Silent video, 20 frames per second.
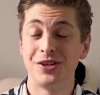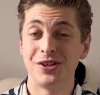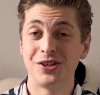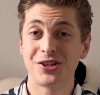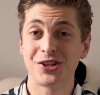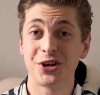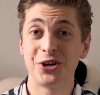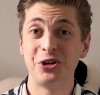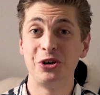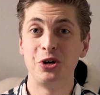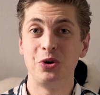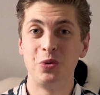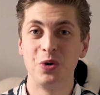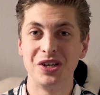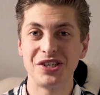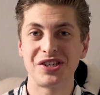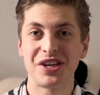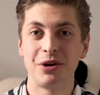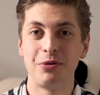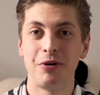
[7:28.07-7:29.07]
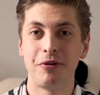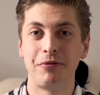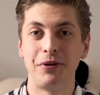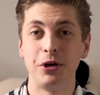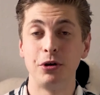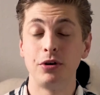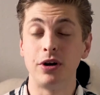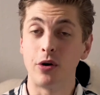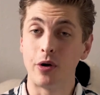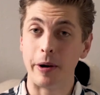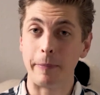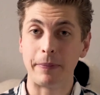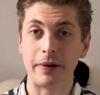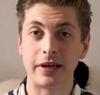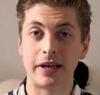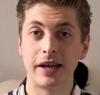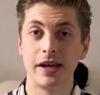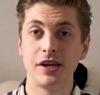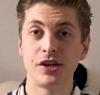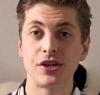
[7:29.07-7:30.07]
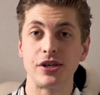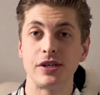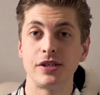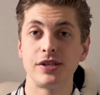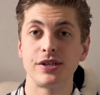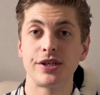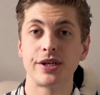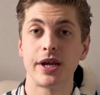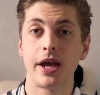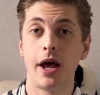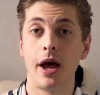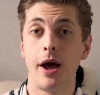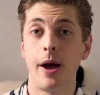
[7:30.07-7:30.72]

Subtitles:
So once they review their applications,